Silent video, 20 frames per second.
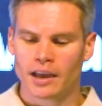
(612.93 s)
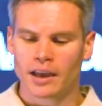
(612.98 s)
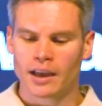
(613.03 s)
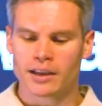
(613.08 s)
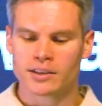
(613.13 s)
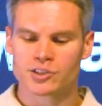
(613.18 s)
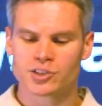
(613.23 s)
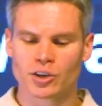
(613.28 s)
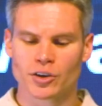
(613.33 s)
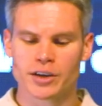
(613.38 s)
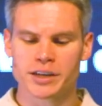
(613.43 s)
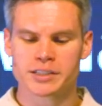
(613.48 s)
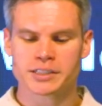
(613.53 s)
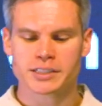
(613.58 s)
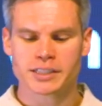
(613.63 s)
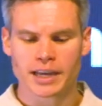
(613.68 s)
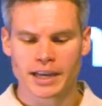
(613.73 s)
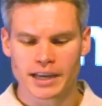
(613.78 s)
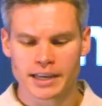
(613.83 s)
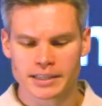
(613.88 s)
And so he
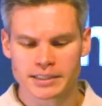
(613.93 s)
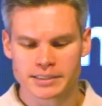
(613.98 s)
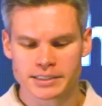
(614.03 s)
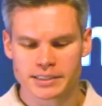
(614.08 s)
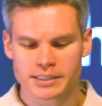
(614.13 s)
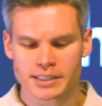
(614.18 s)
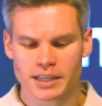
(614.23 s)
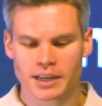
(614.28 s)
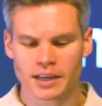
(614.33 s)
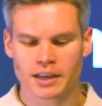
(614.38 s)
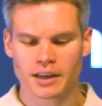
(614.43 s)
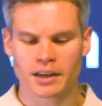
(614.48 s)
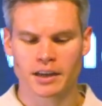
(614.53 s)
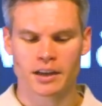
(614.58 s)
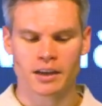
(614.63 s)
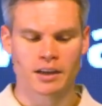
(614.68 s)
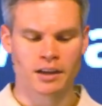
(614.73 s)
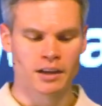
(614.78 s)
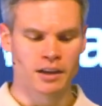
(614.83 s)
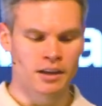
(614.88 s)
says,
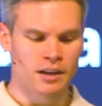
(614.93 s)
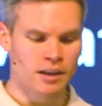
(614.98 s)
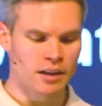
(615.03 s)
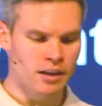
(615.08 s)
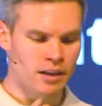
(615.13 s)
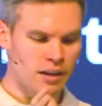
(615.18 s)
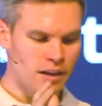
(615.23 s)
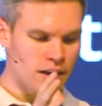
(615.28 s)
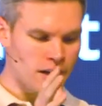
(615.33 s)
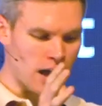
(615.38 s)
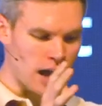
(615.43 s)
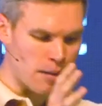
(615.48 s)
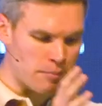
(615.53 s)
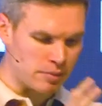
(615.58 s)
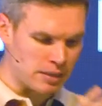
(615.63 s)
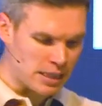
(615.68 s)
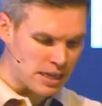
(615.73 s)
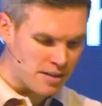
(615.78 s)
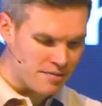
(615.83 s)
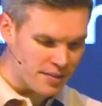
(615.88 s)

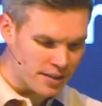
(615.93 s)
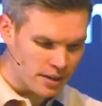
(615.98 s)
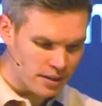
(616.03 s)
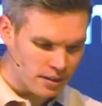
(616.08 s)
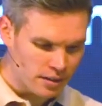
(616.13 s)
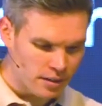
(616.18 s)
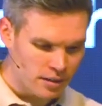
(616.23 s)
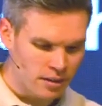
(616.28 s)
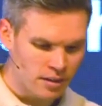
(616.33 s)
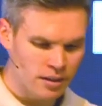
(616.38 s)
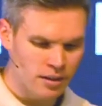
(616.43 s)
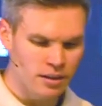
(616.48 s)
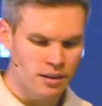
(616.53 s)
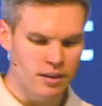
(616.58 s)
I'm leaving,